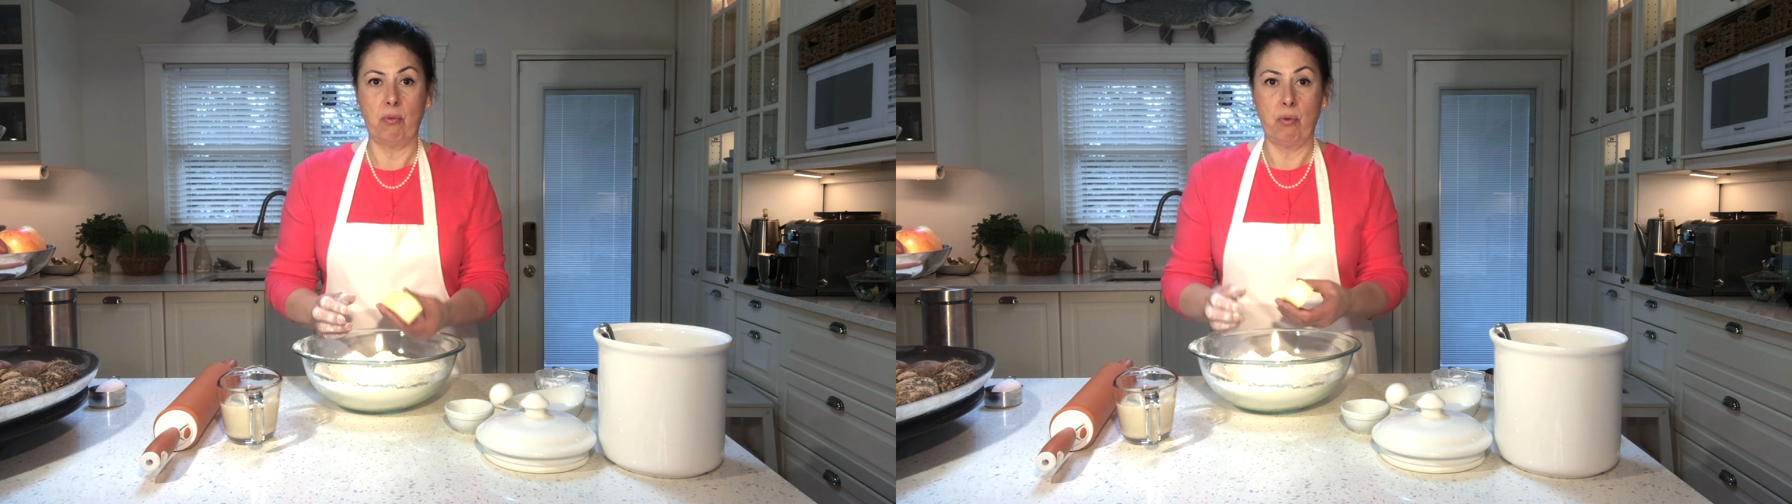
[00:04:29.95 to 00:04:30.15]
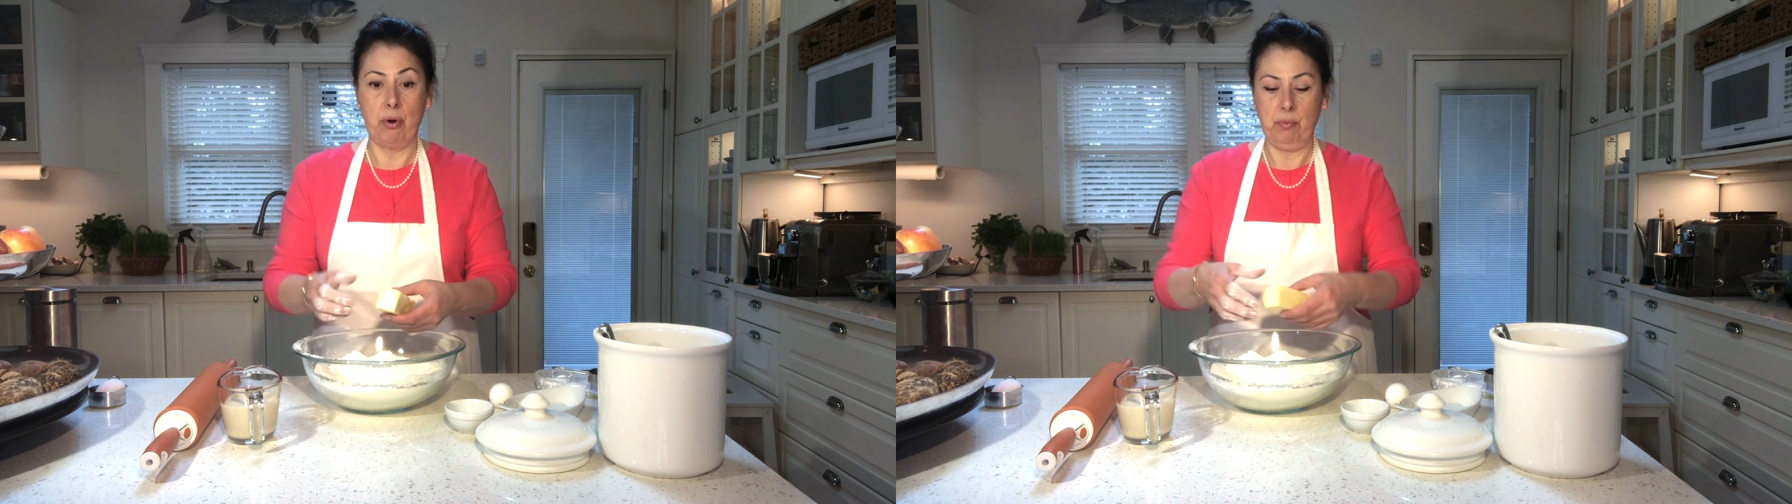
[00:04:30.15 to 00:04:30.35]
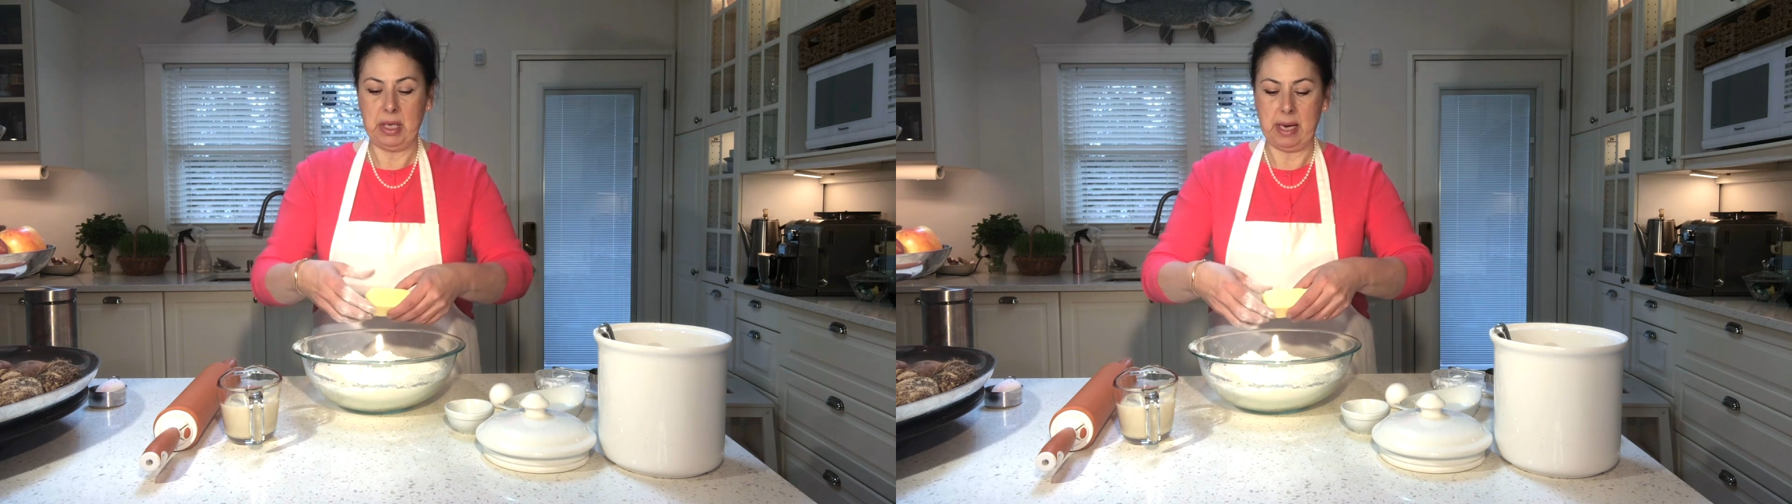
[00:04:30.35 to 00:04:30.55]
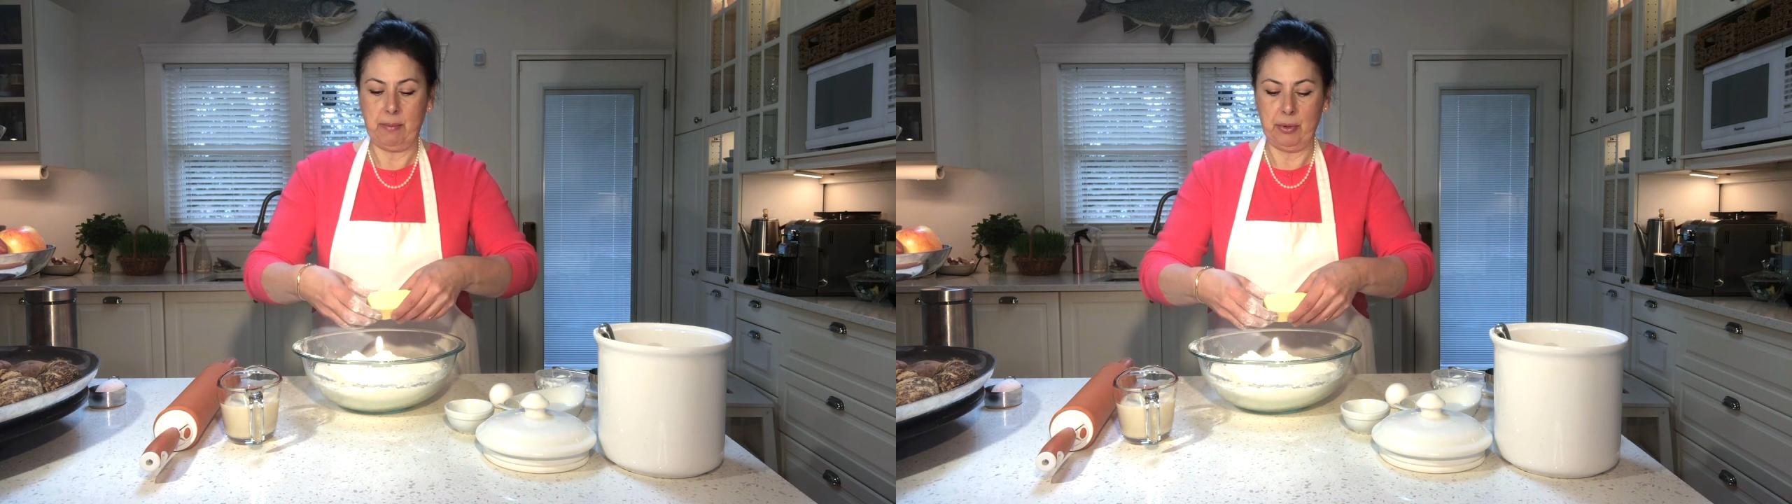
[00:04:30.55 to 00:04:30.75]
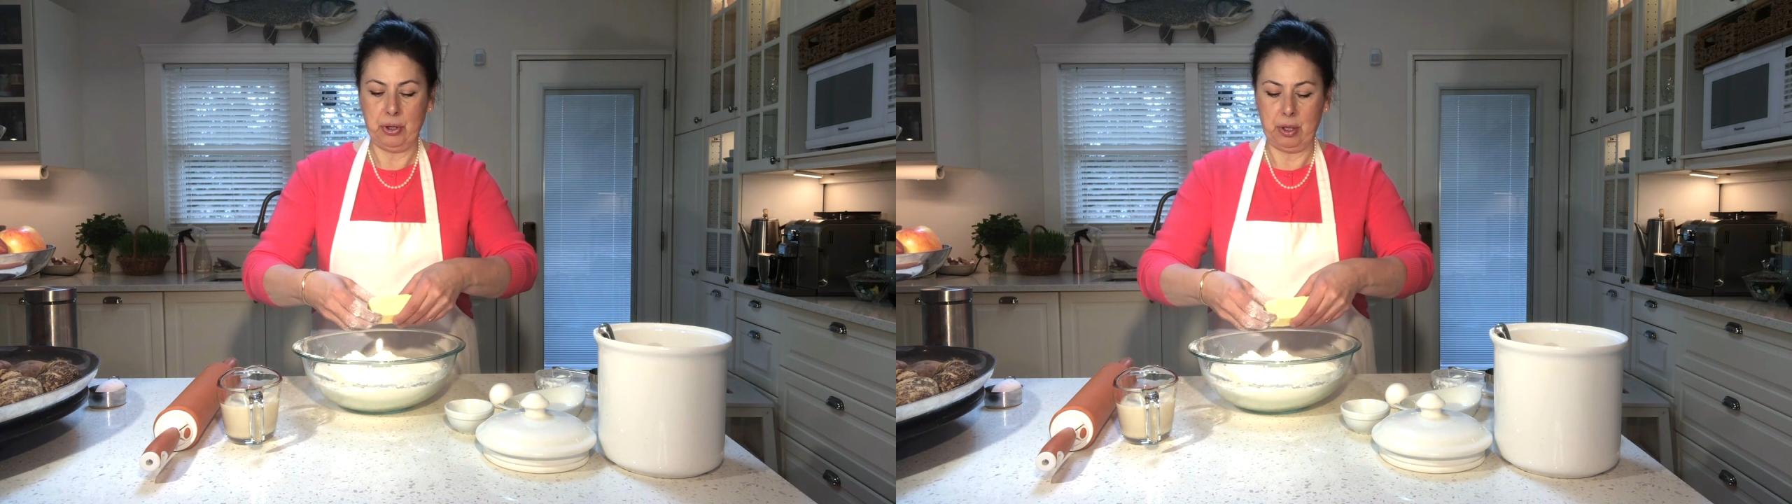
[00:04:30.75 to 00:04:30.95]
room
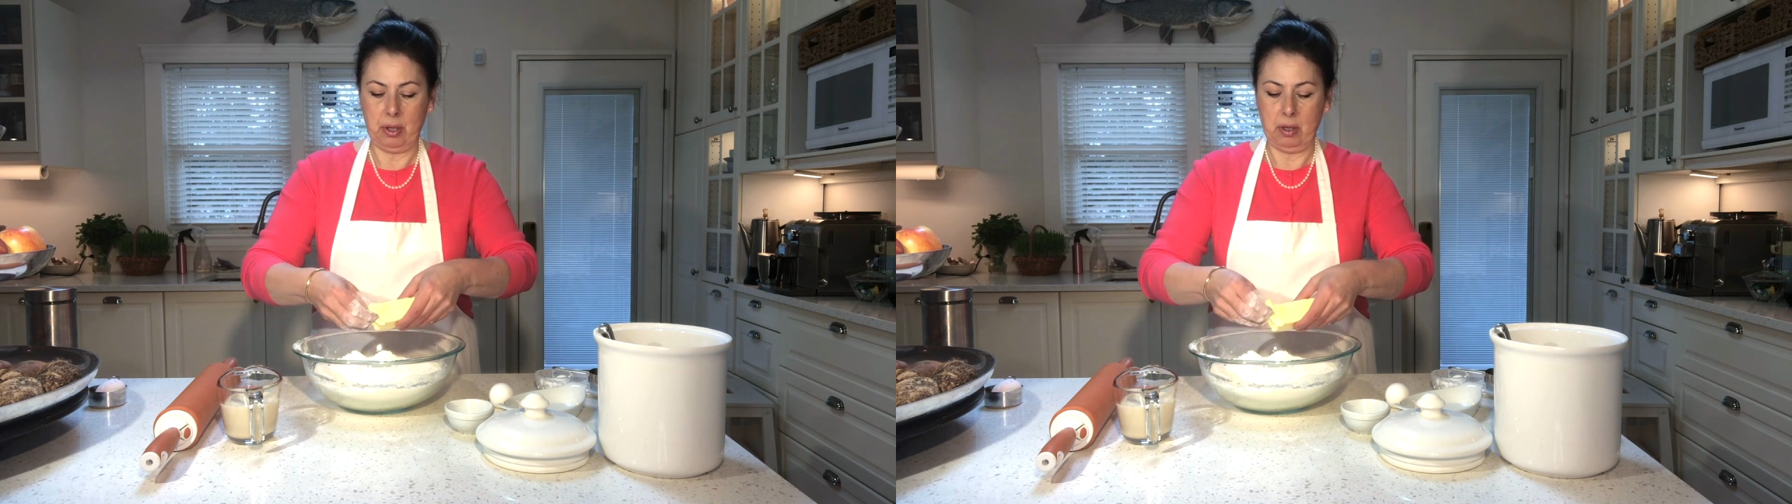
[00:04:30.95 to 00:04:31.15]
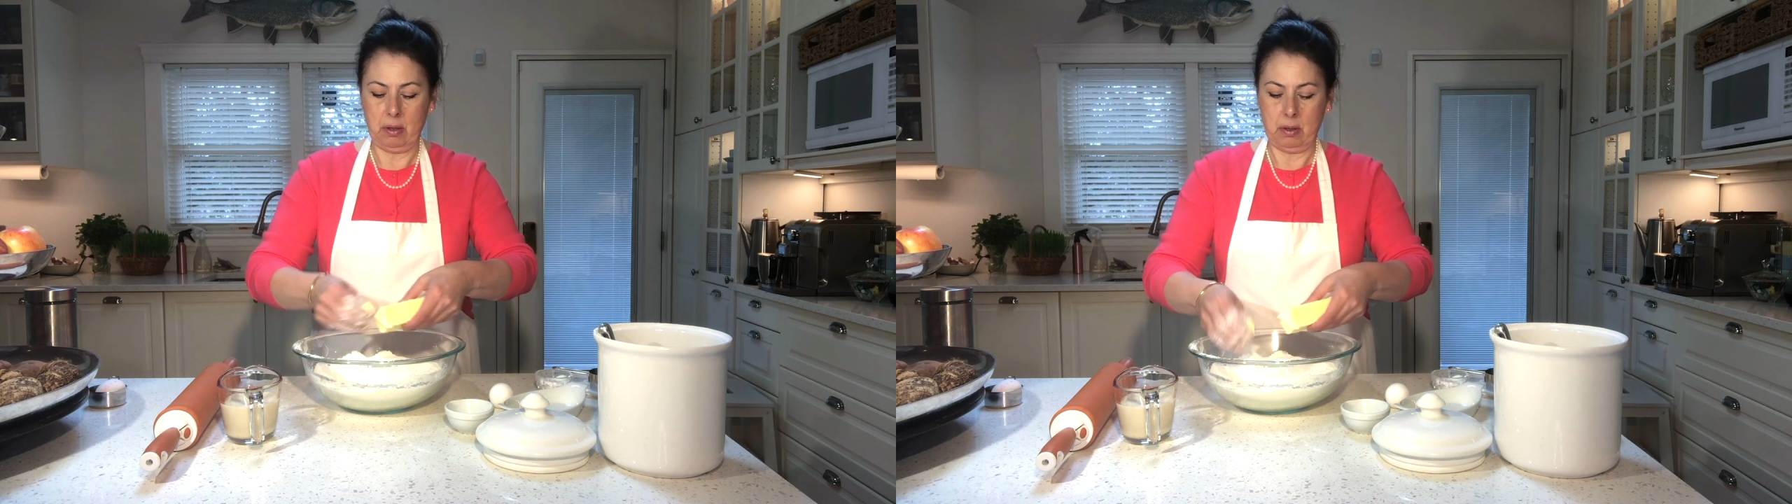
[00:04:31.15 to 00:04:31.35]
temperature.